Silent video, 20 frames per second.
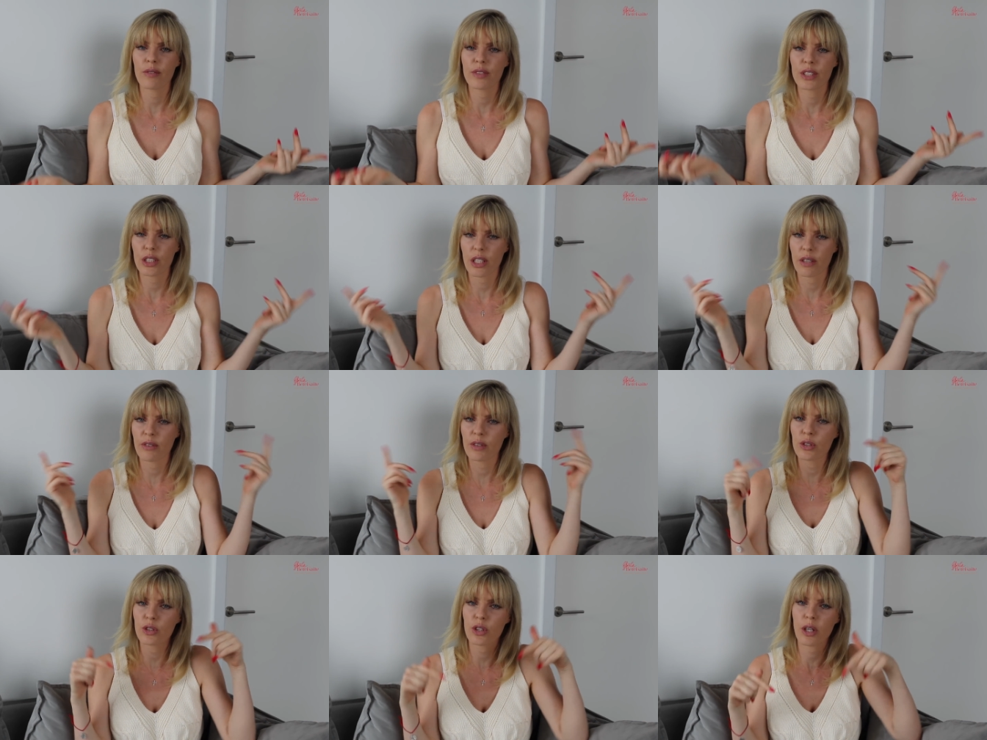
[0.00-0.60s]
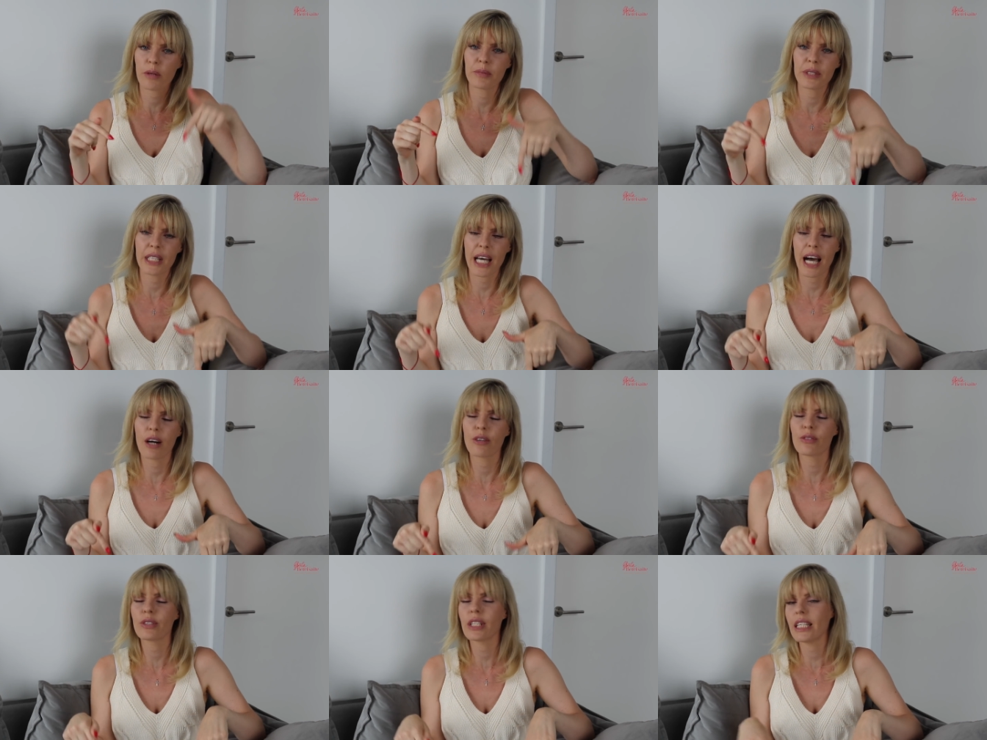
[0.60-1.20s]
which I will drop
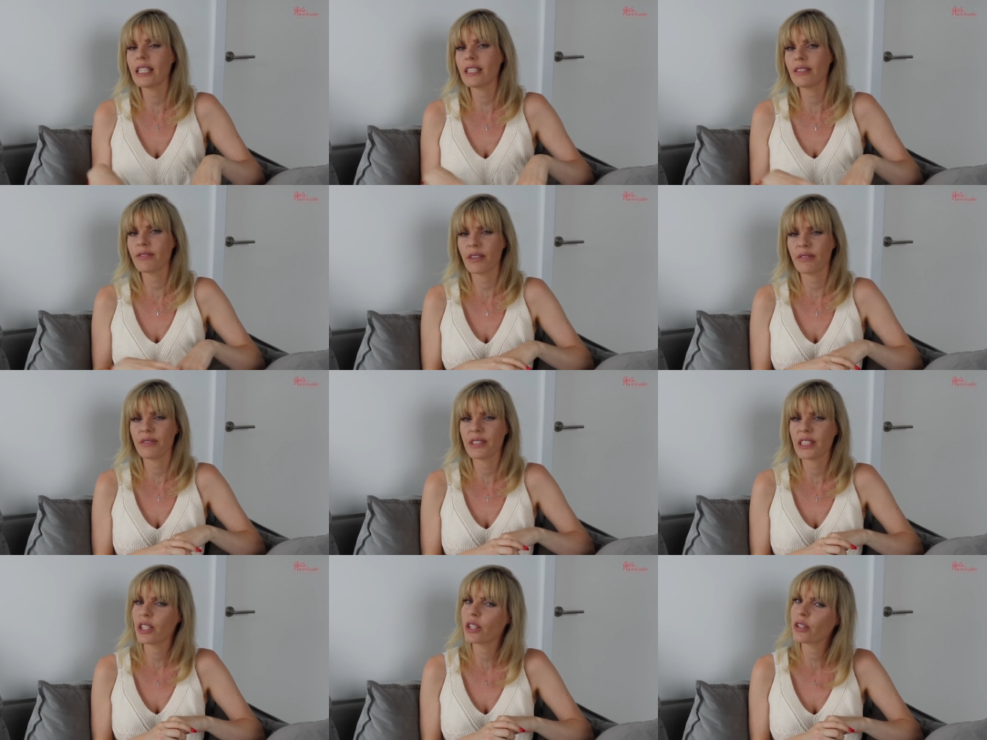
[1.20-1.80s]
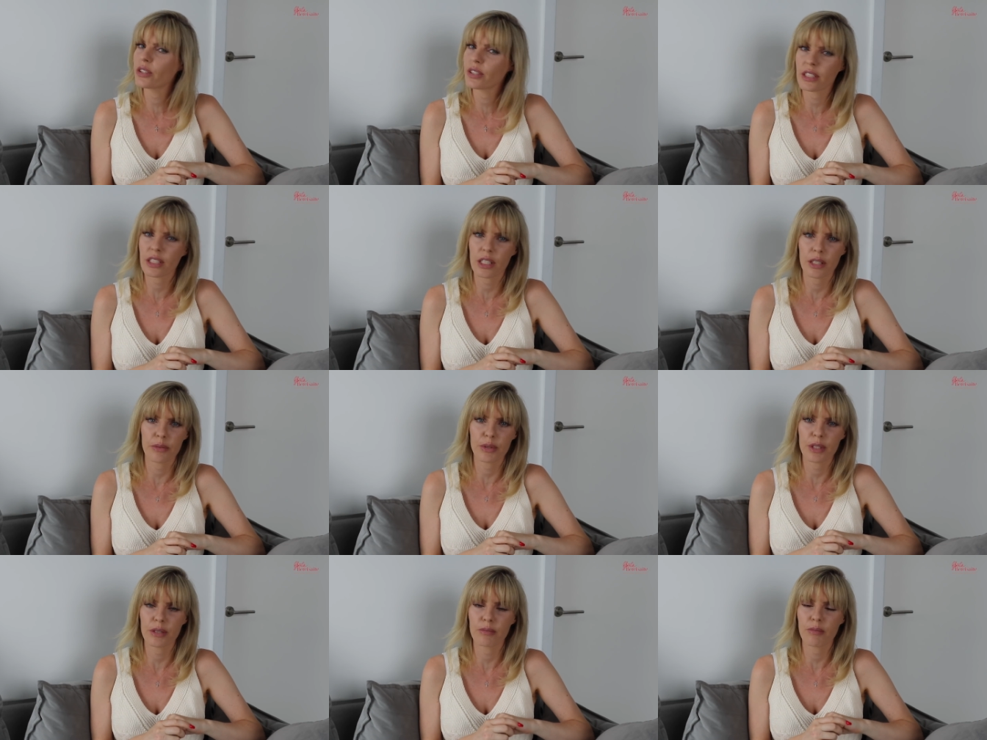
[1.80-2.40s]
down in the video
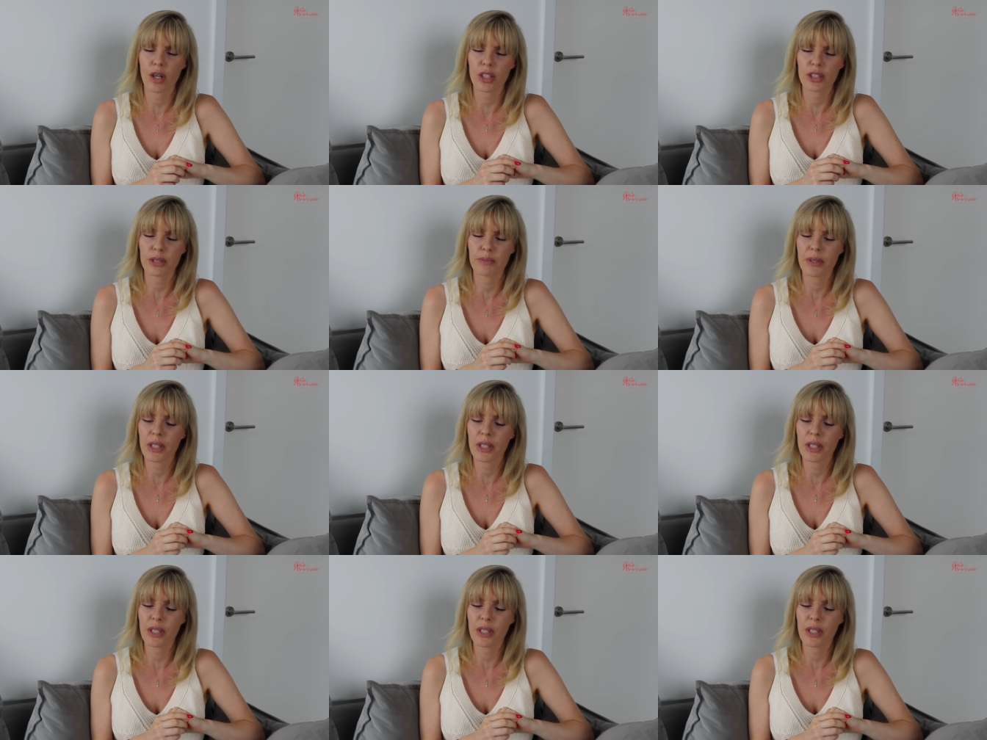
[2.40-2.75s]
description box